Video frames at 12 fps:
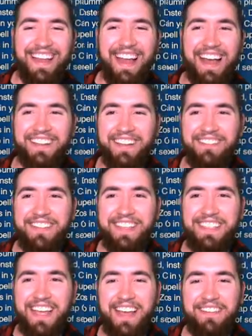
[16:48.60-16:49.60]
I love
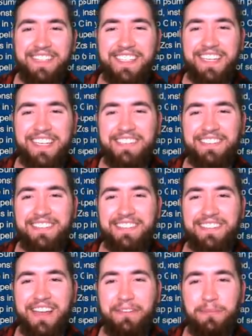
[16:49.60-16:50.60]
this. I
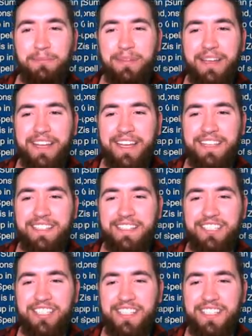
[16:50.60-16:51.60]
haven't played against a
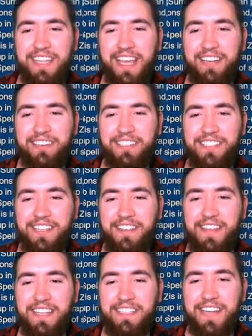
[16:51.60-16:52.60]
Jesse Anderson
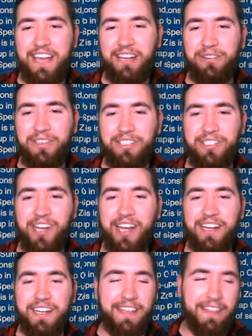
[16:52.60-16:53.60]
that's not
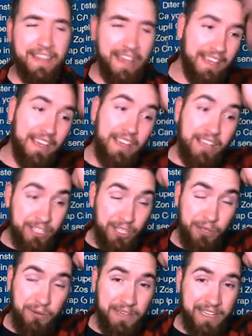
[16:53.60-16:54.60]
Crystron in like
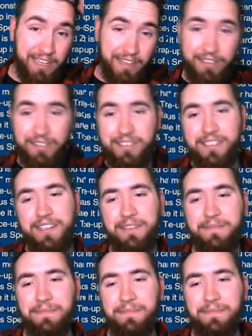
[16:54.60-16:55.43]
2 years.